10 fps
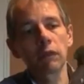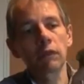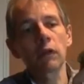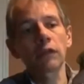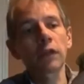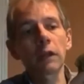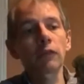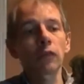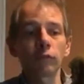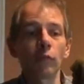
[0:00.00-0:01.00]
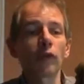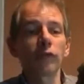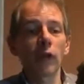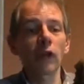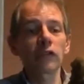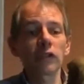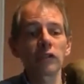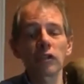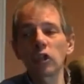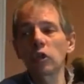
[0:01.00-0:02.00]
got same sort of morphology
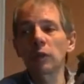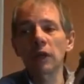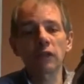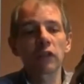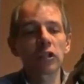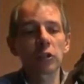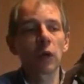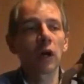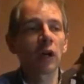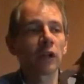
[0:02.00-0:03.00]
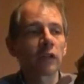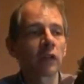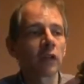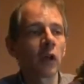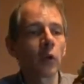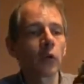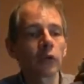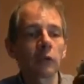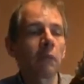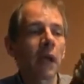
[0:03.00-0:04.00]
as a human, as in 2 eyes and a nose
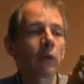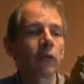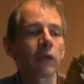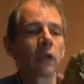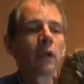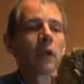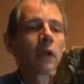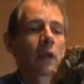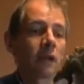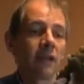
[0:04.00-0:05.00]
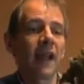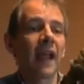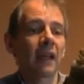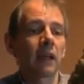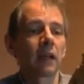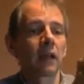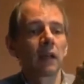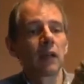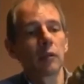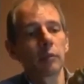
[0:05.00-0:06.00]
and a mouth and a neck,
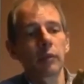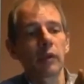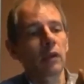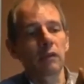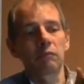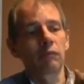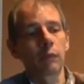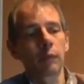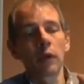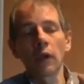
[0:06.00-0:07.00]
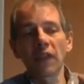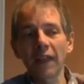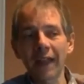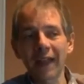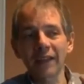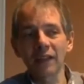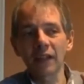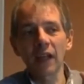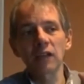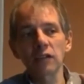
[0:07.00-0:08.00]
but beyond that you're
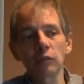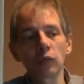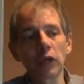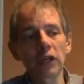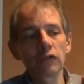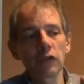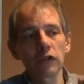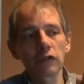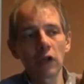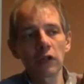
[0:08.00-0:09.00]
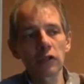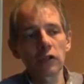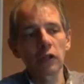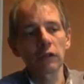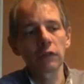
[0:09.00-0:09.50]
getting some really strange stuff.